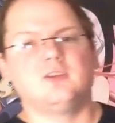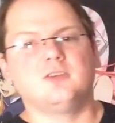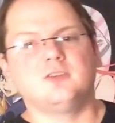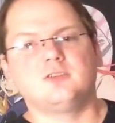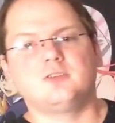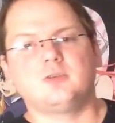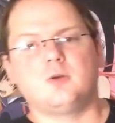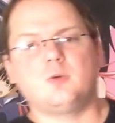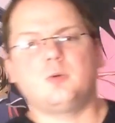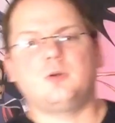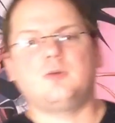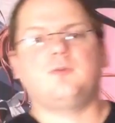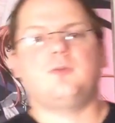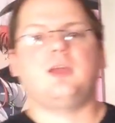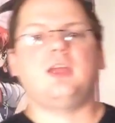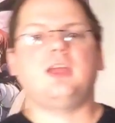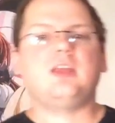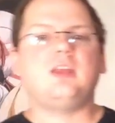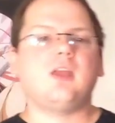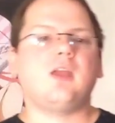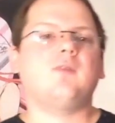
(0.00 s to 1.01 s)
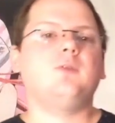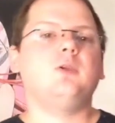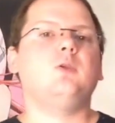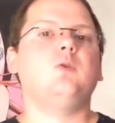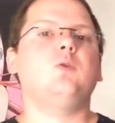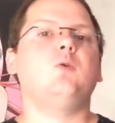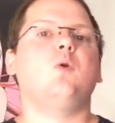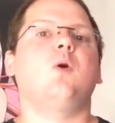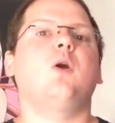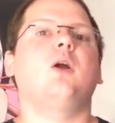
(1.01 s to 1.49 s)
So if any of
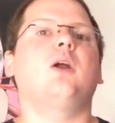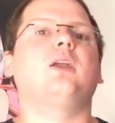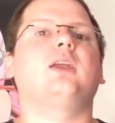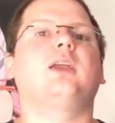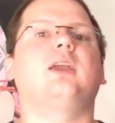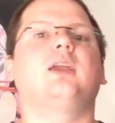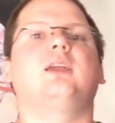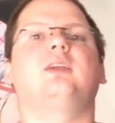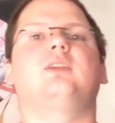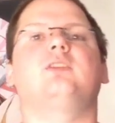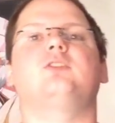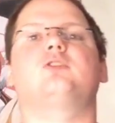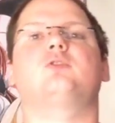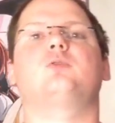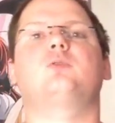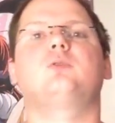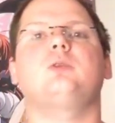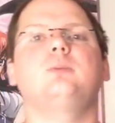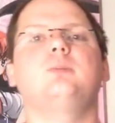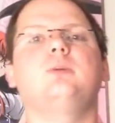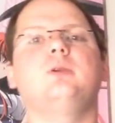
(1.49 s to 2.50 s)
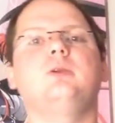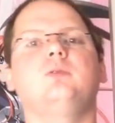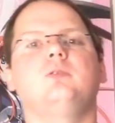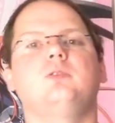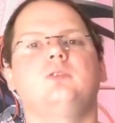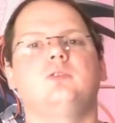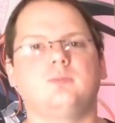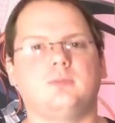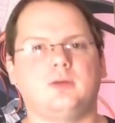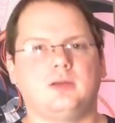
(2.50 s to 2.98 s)
you can
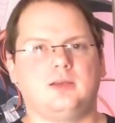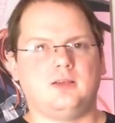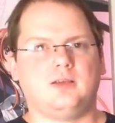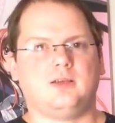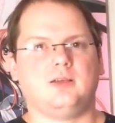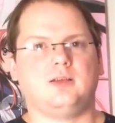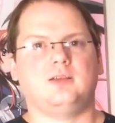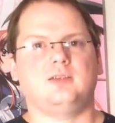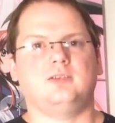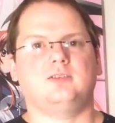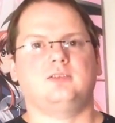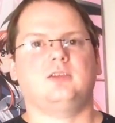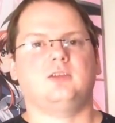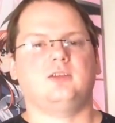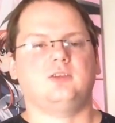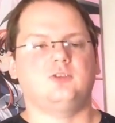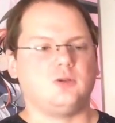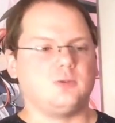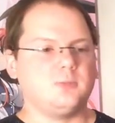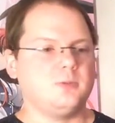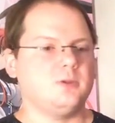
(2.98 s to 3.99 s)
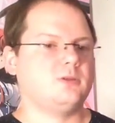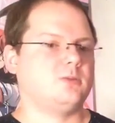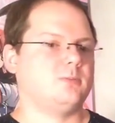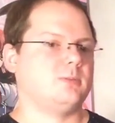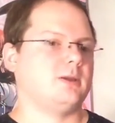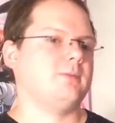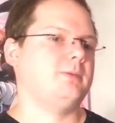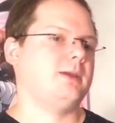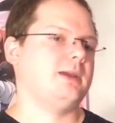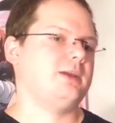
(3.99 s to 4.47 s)
contribute to my cause, contribute to
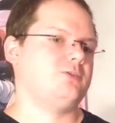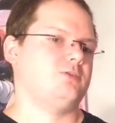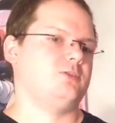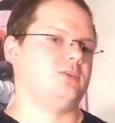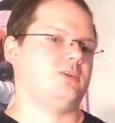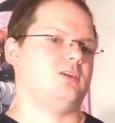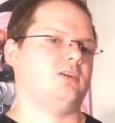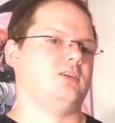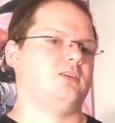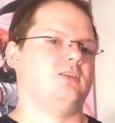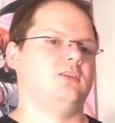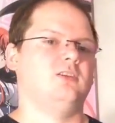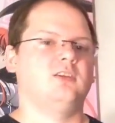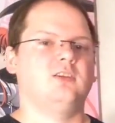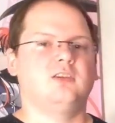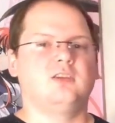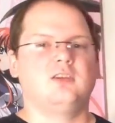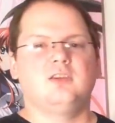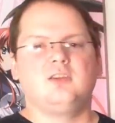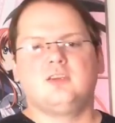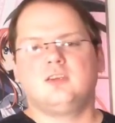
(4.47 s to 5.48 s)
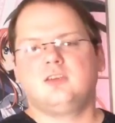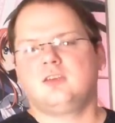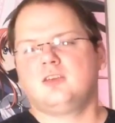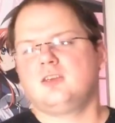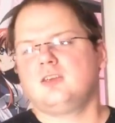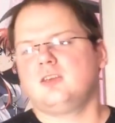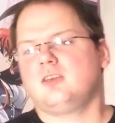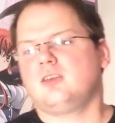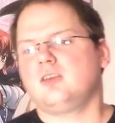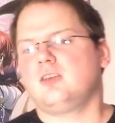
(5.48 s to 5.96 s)
my Patreon
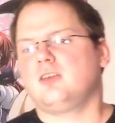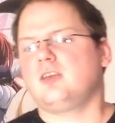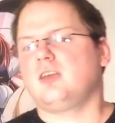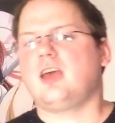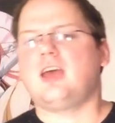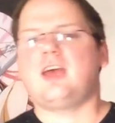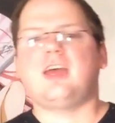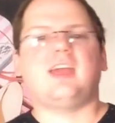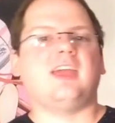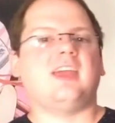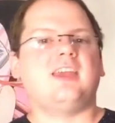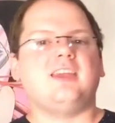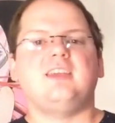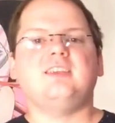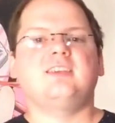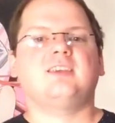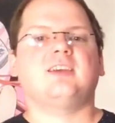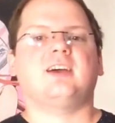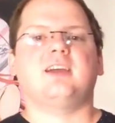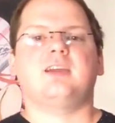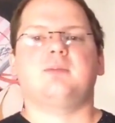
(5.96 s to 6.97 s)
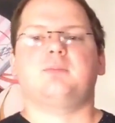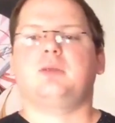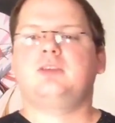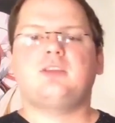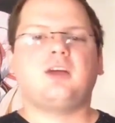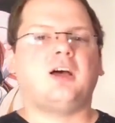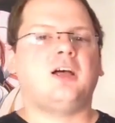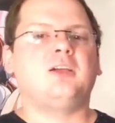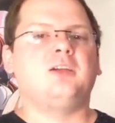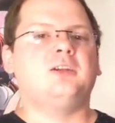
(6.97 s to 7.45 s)
at any time,
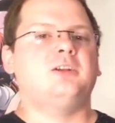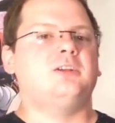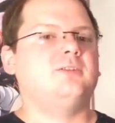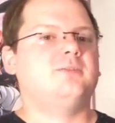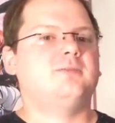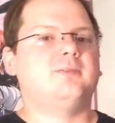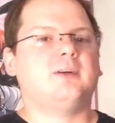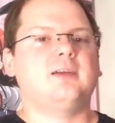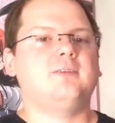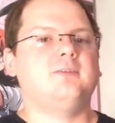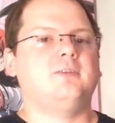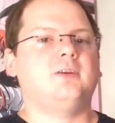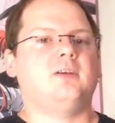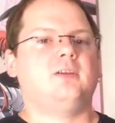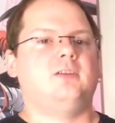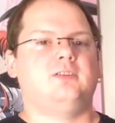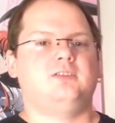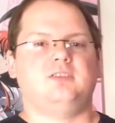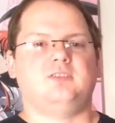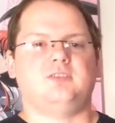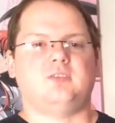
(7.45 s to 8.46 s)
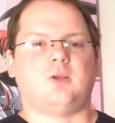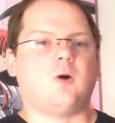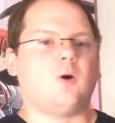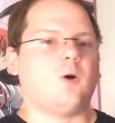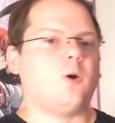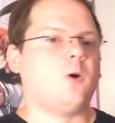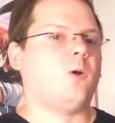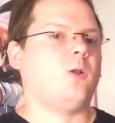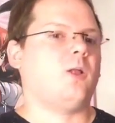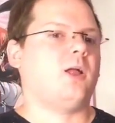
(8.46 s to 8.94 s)
$1 to $5 is
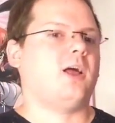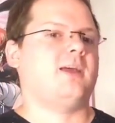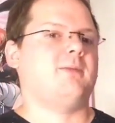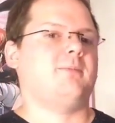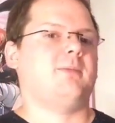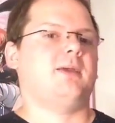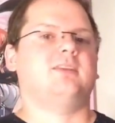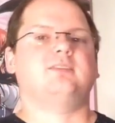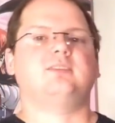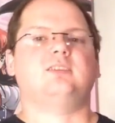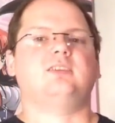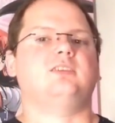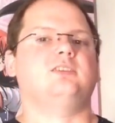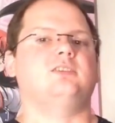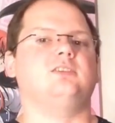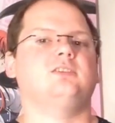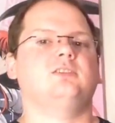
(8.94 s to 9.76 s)
all I'm asking.